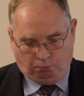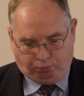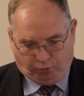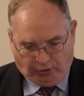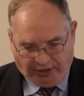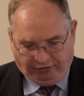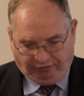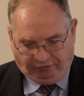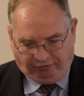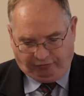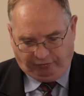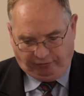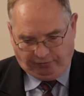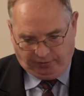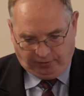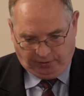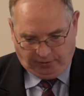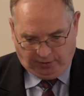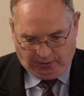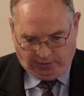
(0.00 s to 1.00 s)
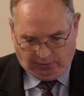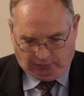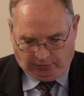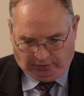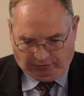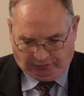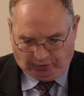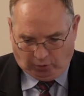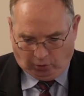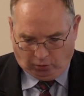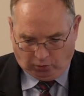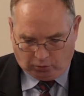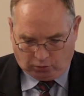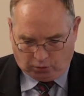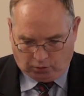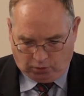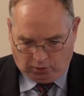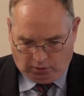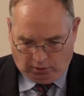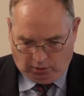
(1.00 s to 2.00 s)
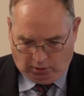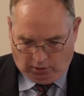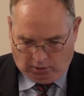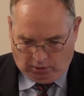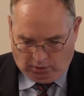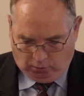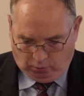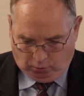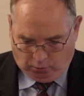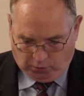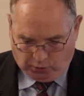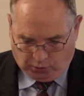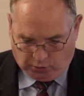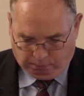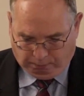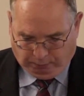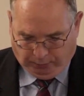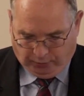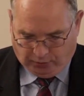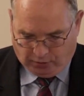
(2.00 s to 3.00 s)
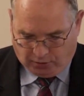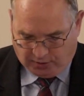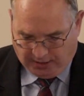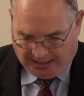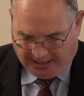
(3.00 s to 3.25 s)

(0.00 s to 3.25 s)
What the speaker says: brief revolt was put